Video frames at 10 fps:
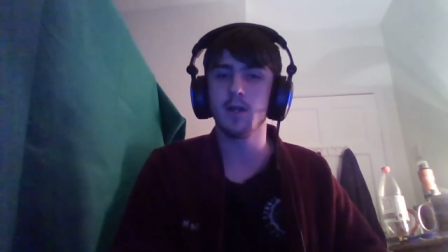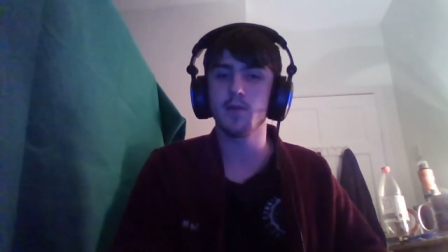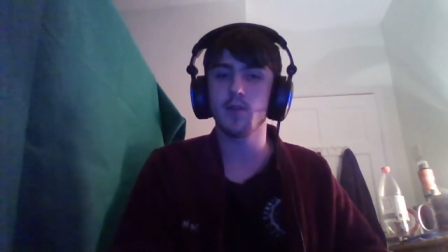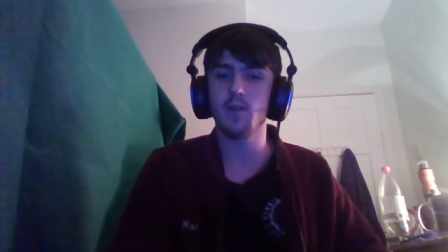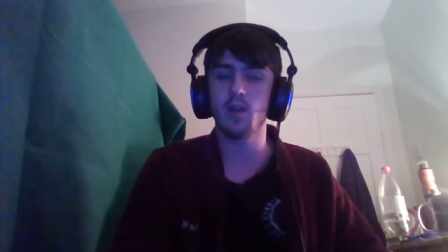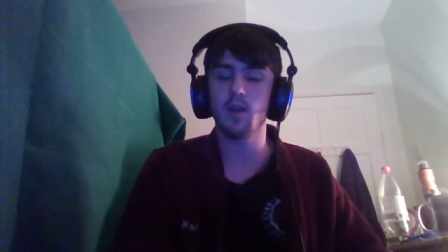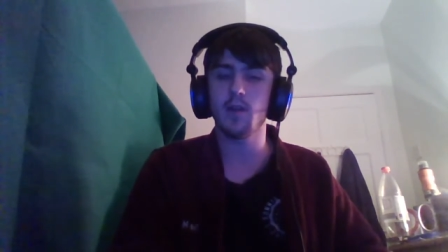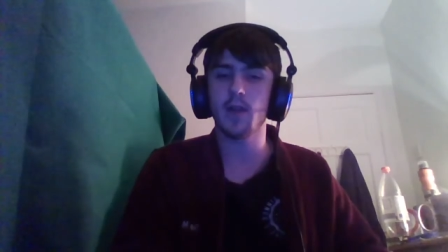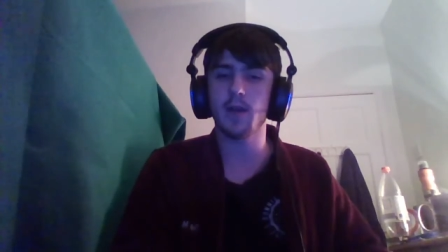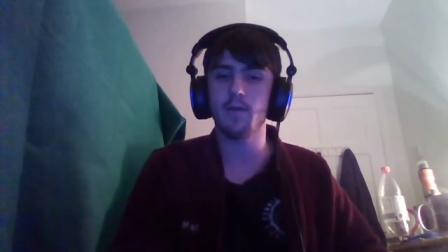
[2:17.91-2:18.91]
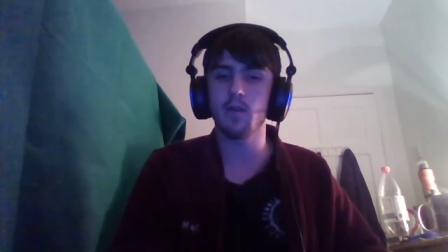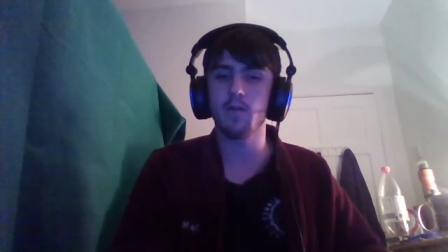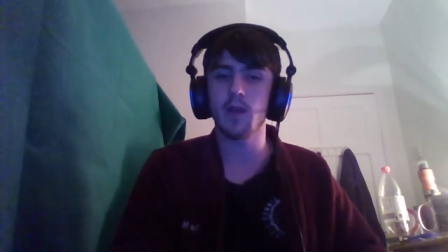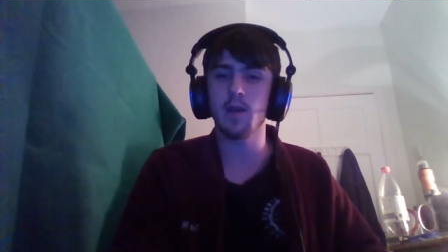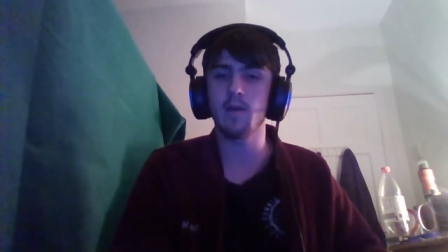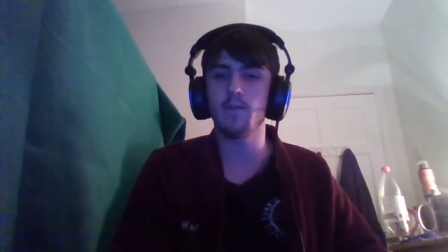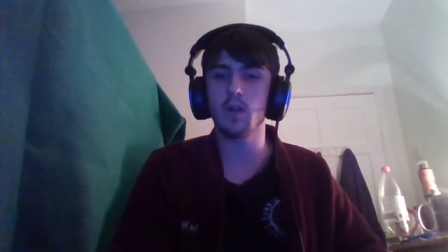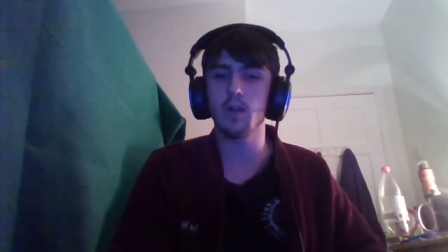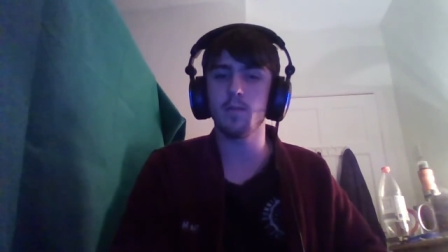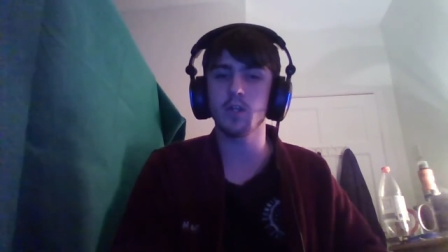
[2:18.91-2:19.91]
So if you guys haven't uh,
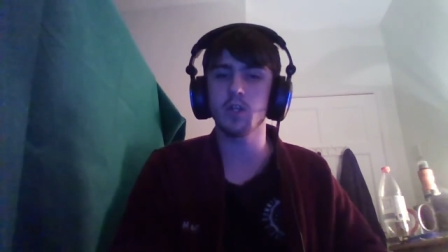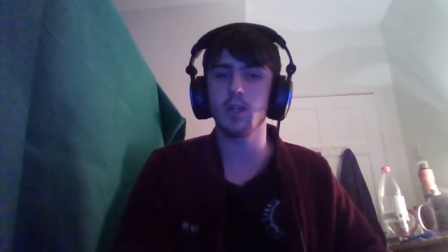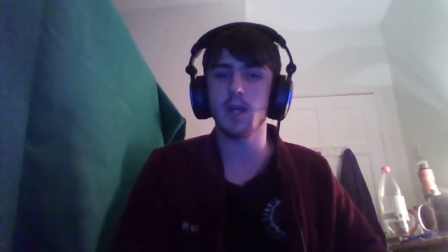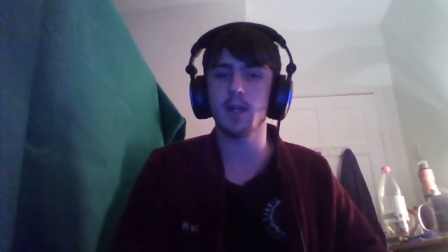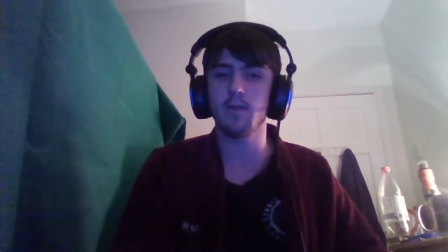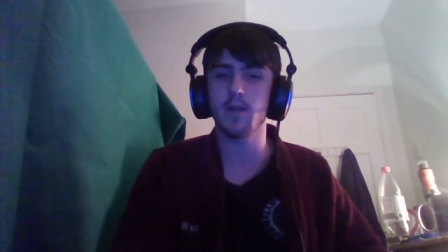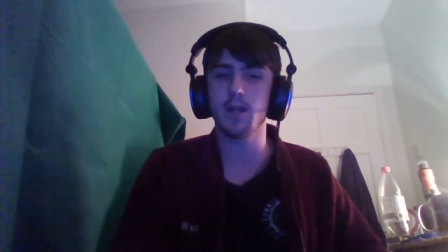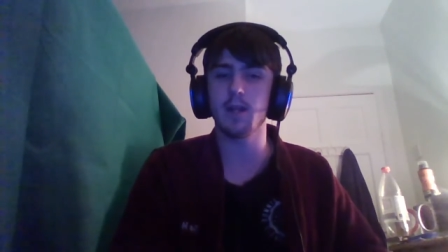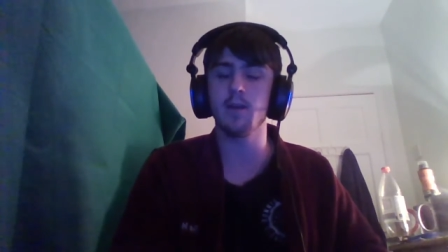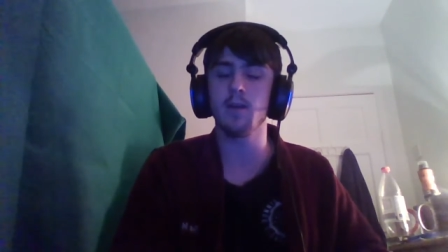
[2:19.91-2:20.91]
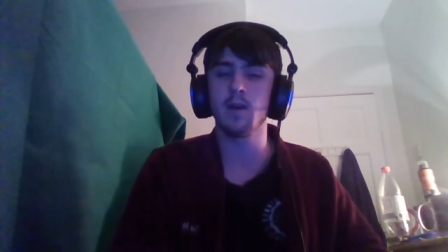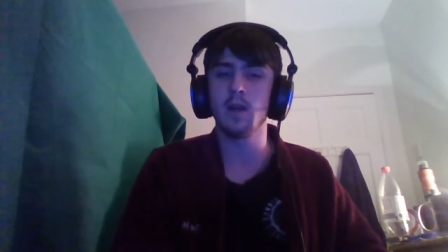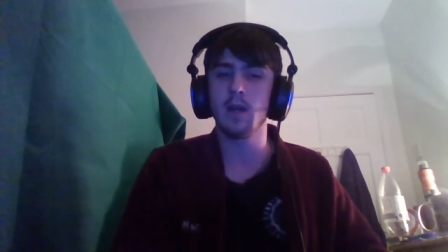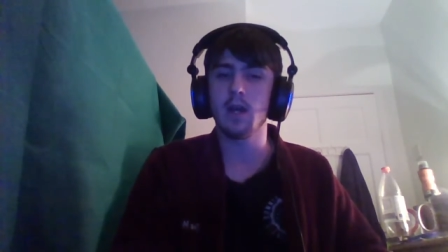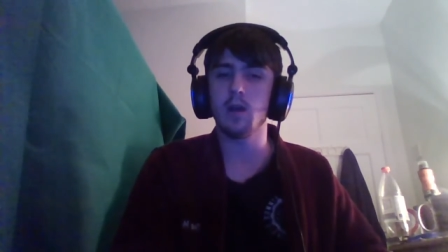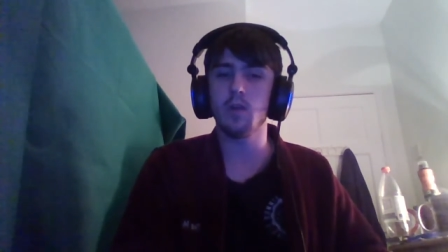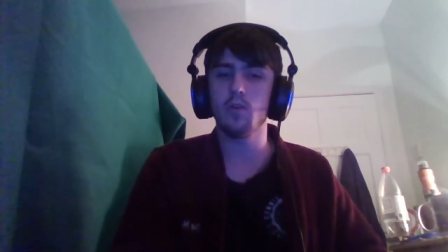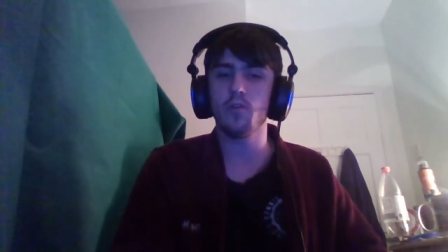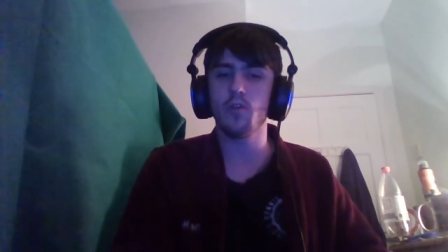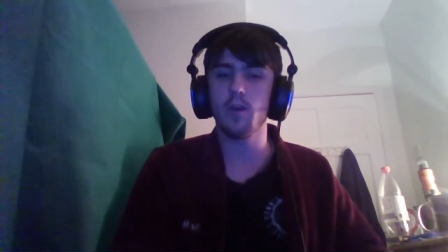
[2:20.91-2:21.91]
followed, make sure you head over there. And
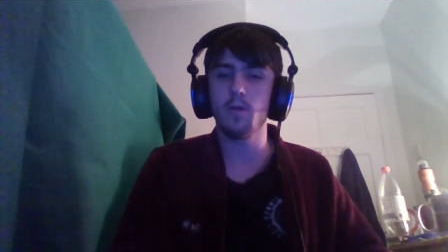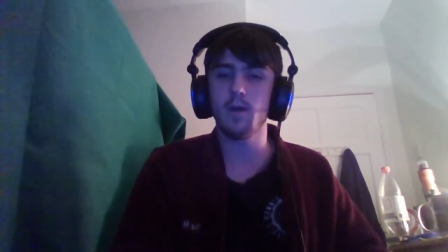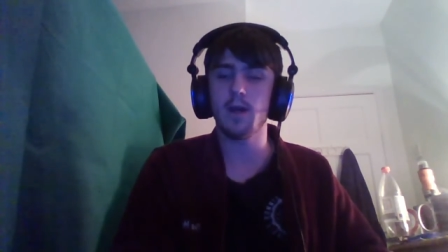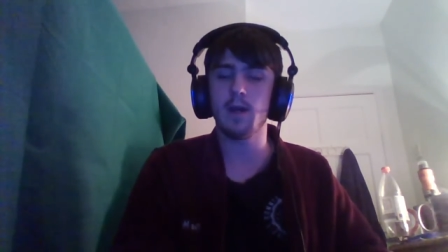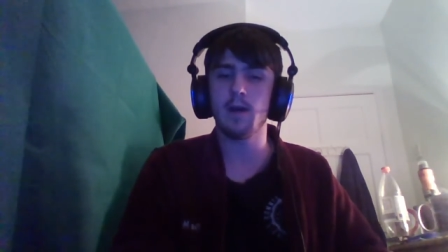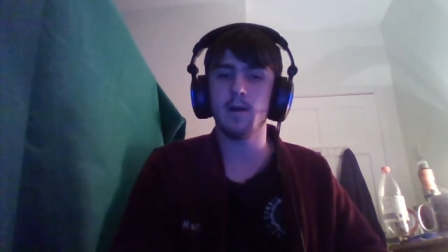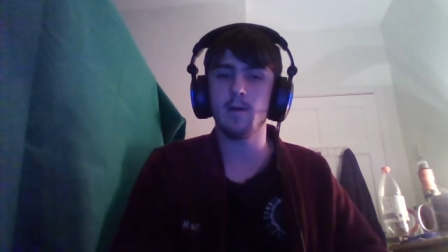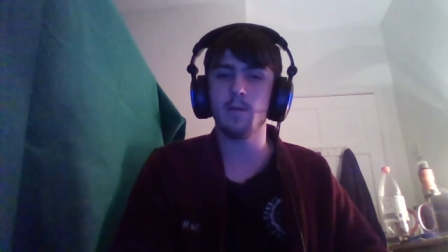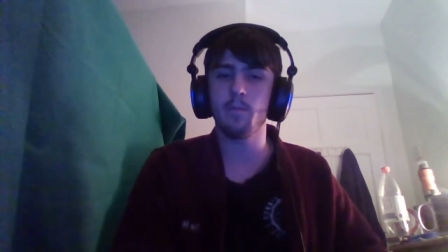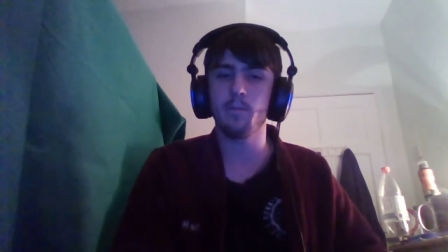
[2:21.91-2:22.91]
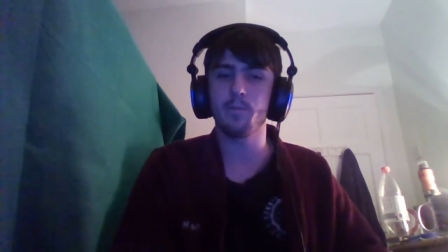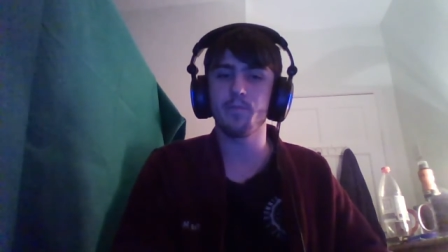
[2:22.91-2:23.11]
also, um,